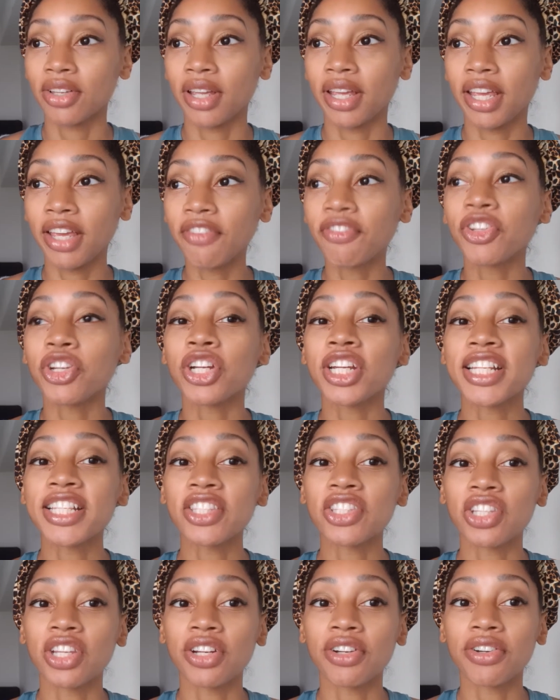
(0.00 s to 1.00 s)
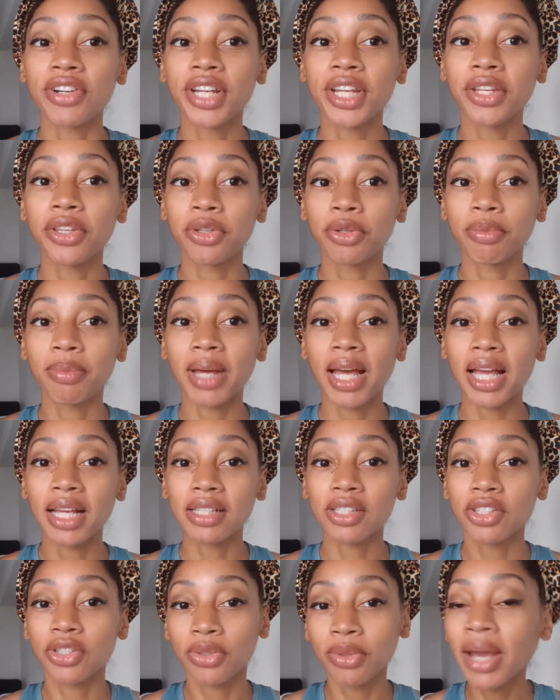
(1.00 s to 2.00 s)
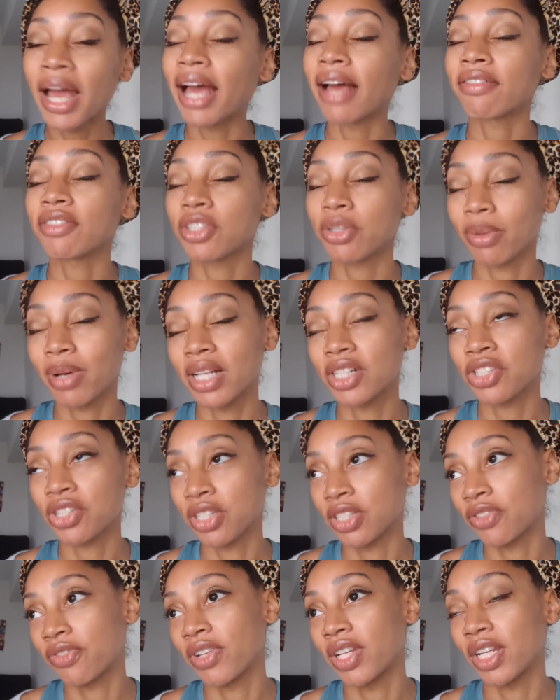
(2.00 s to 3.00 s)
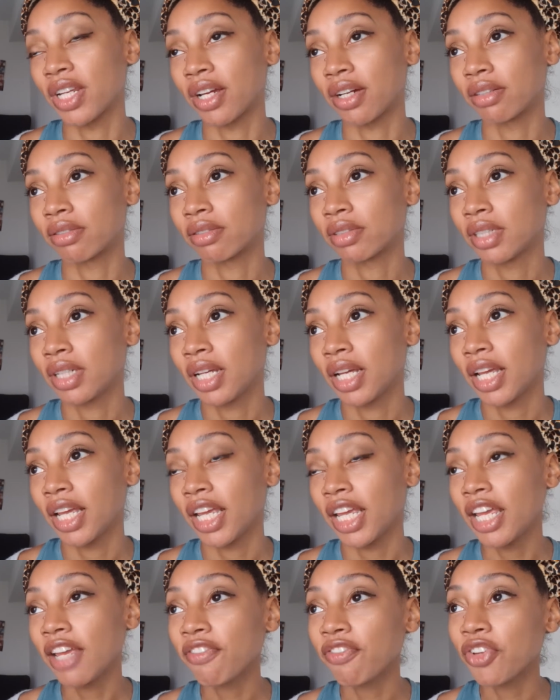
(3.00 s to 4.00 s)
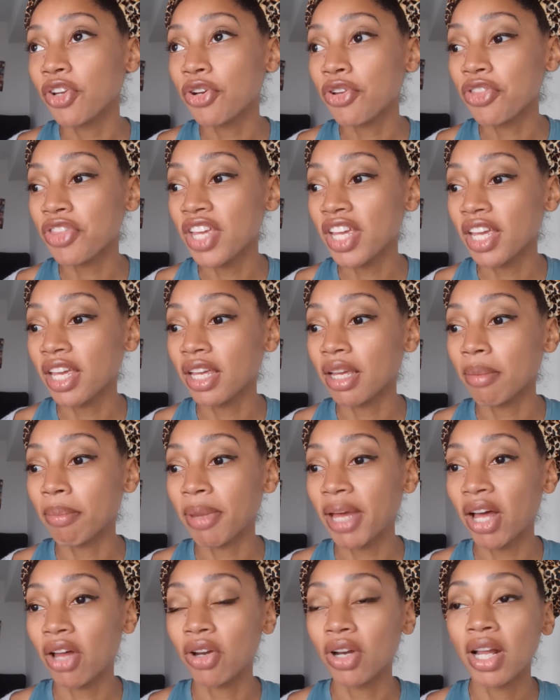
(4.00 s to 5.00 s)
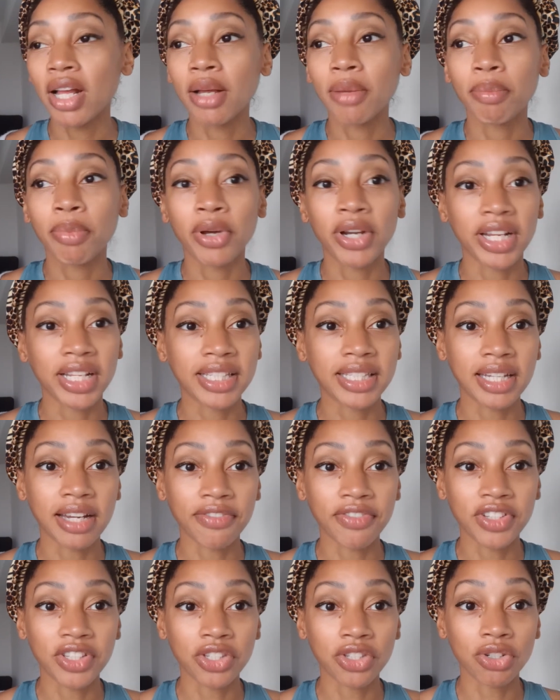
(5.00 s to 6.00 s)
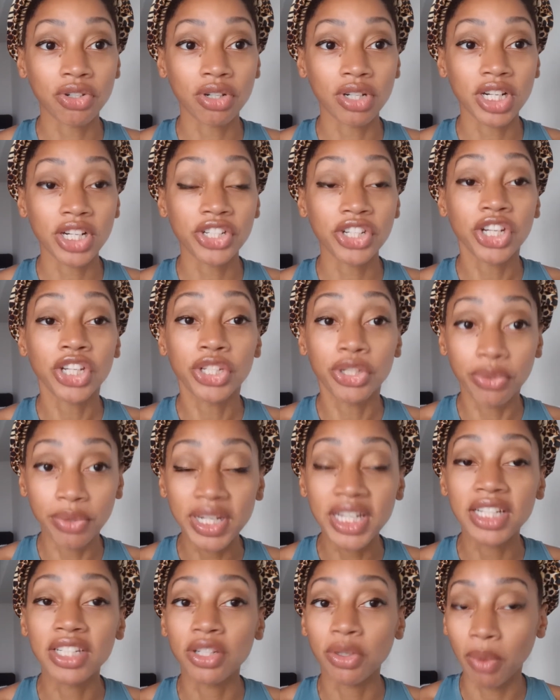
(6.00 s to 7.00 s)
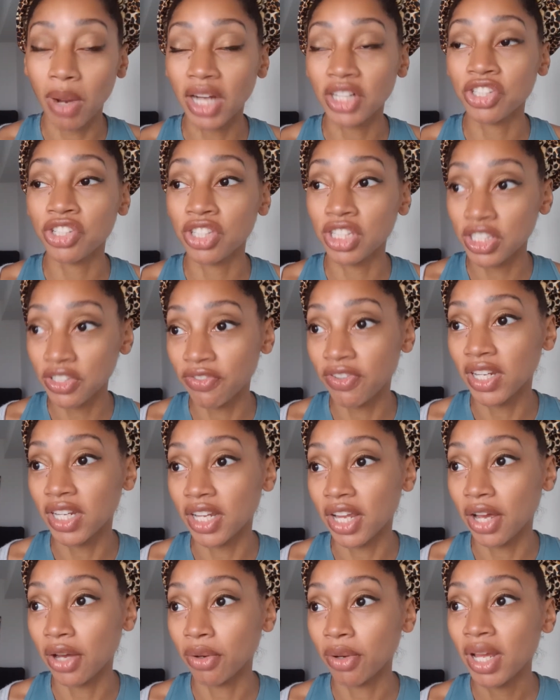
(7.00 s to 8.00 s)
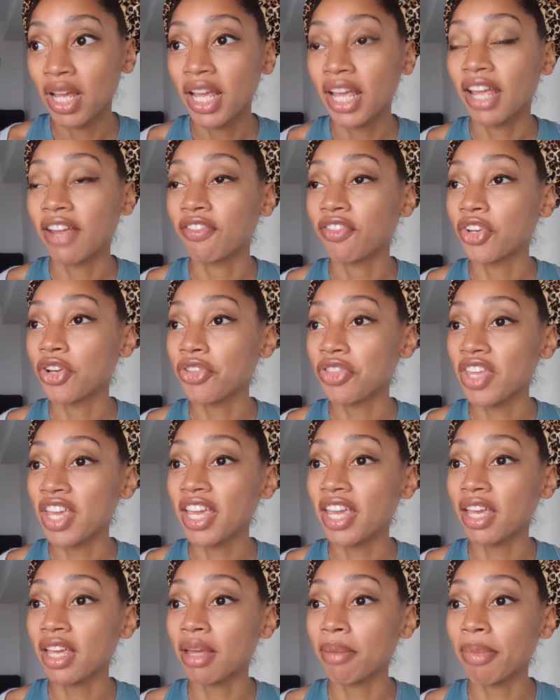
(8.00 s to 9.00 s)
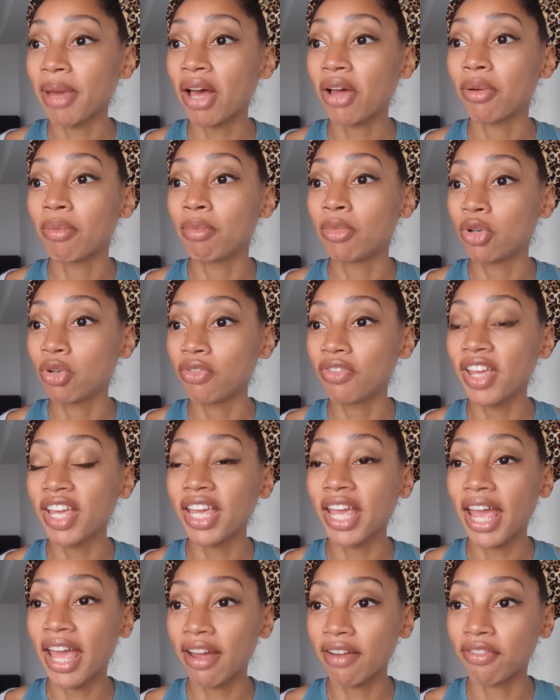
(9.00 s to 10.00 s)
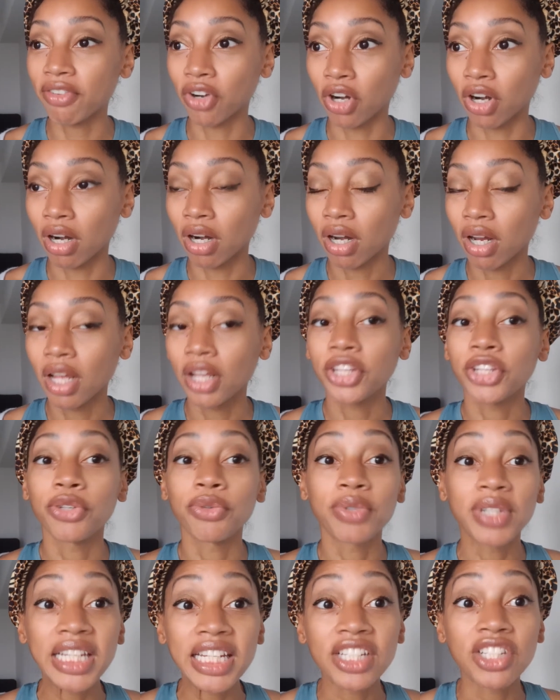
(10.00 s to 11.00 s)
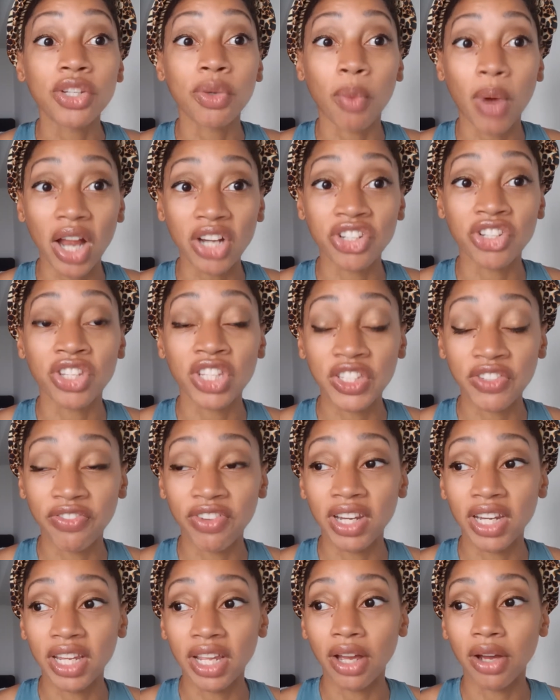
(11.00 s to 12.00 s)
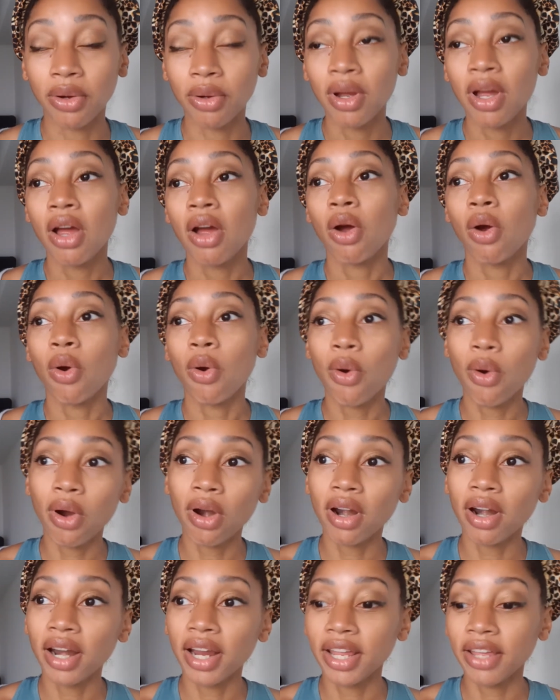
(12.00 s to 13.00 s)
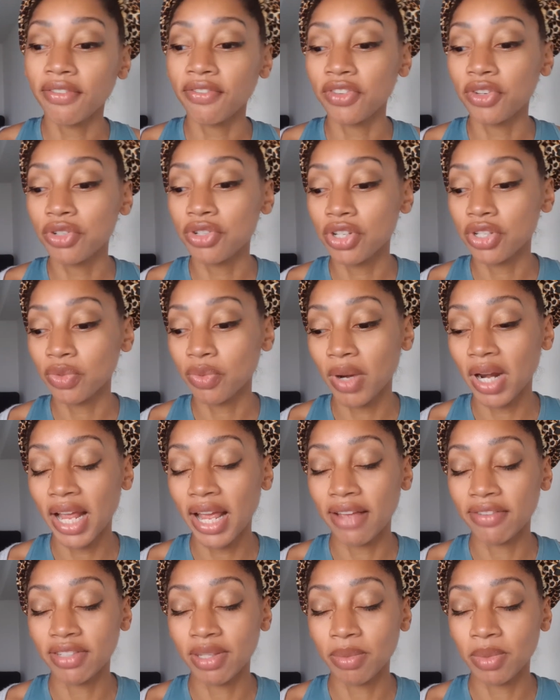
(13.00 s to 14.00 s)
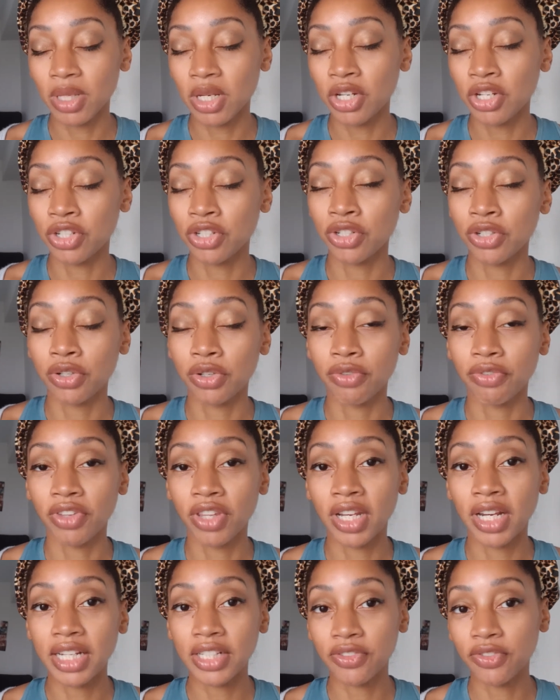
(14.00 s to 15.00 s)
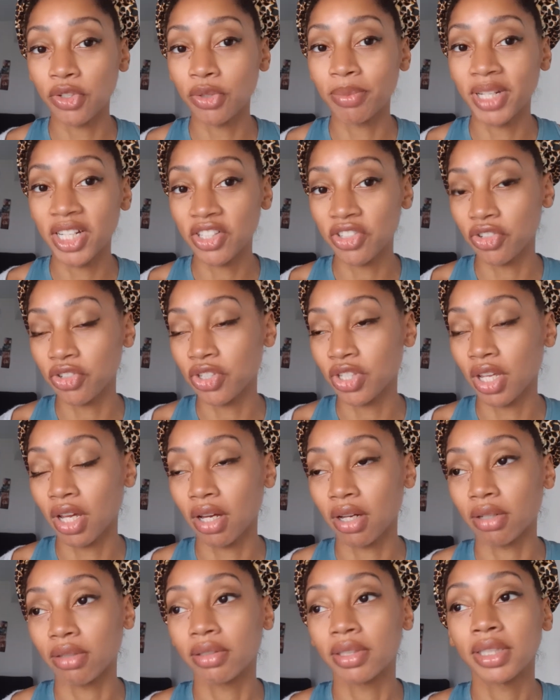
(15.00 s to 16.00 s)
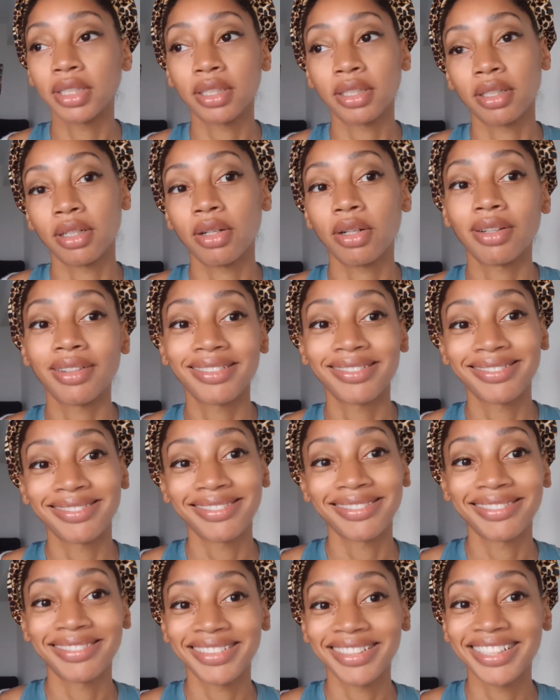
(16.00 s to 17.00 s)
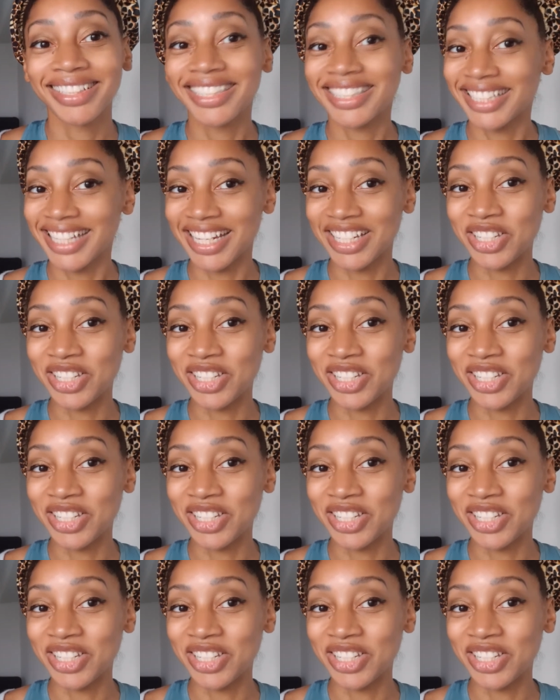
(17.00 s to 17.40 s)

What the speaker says: If you're considering UBOX, you have to watch this video. If you're thinking about putting stuff in storage, you need to watch this video. If you're thinking about moving ever, you need to watch this video. Or if you just want to have something to do for the next few minutes or so, stay